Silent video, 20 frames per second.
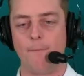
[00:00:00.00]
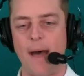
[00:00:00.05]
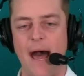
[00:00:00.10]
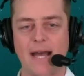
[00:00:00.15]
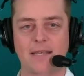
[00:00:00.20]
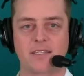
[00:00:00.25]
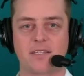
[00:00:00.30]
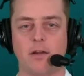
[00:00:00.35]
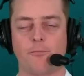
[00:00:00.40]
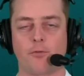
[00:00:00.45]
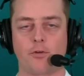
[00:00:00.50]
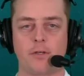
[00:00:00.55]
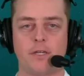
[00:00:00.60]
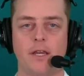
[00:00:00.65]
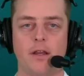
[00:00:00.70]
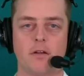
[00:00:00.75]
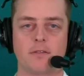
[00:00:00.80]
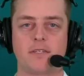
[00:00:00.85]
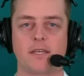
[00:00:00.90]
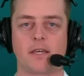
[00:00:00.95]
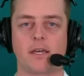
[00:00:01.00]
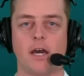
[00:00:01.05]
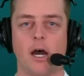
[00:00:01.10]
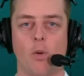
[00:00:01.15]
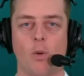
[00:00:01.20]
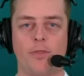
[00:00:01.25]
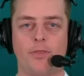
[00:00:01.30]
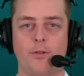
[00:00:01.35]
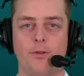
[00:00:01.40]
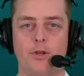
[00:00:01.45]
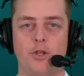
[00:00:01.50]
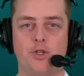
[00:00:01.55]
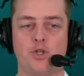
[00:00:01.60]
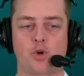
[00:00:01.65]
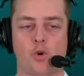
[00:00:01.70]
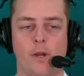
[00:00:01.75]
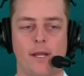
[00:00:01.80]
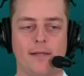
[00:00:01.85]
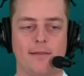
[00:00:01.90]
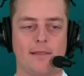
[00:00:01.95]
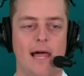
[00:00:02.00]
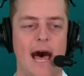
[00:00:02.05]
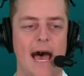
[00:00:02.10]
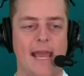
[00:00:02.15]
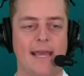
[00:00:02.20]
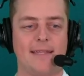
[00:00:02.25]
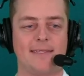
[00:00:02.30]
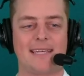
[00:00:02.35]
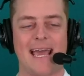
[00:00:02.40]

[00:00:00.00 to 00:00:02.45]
back several years ago with the Detroit Lions,